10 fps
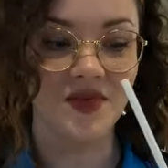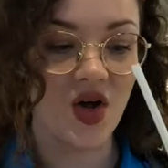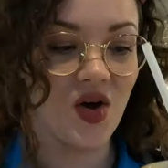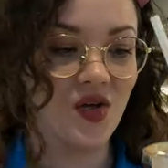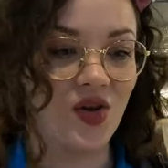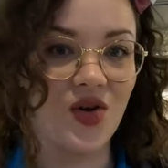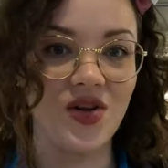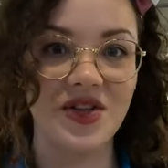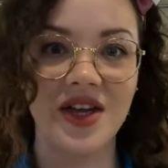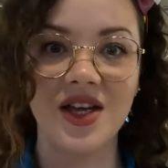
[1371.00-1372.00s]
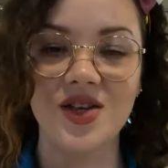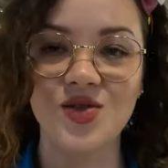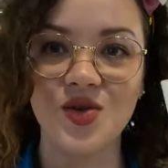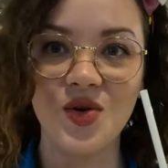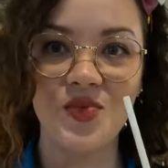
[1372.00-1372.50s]
No, the whole thing is
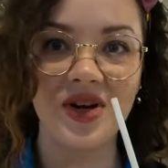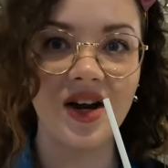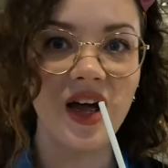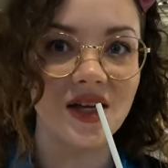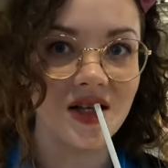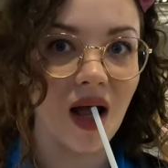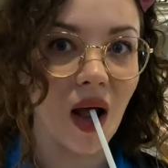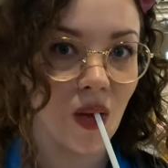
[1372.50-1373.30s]
super nice.